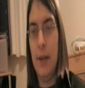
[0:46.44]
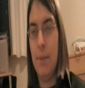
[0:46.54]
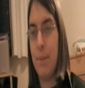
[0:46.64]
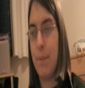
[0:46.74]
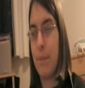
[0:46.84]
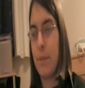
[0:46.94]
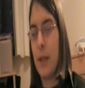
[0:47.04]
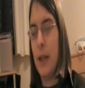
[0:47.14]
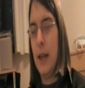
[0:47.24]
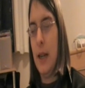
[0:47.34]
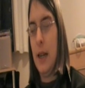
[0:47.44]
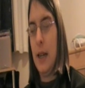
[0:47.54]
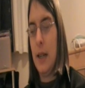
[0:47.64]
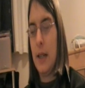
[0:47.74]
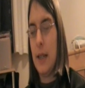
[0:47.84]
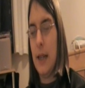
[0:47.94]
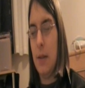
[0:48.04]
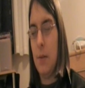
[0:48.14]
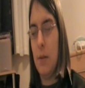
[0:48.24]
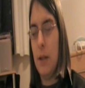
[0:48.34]
right
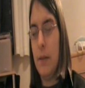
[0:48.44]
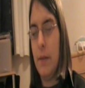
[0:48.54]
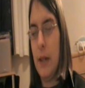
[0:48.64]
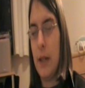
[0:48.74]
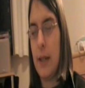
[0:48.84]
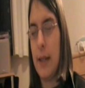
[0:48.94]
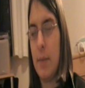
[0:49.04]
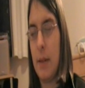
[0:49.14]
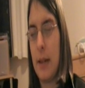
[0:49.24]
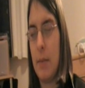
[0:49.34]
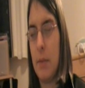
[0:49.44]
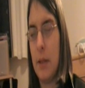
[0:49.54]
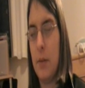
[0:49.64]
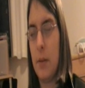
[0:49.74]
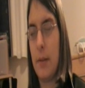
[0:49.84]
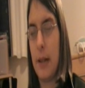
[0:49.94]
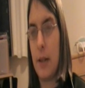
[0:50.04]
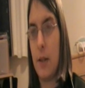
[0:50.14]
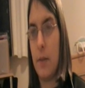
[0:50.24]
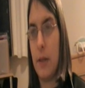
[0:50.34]
now if I had taken my camera you would have
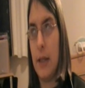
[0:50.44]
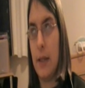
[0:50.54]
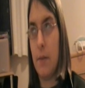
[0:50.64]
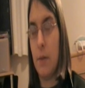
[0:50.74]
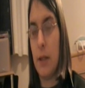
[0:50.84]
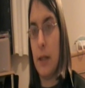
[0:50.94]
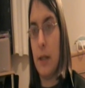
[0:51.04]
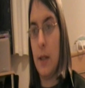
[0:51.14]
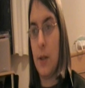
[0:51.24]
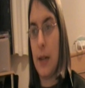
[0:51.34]
had obviously the footage to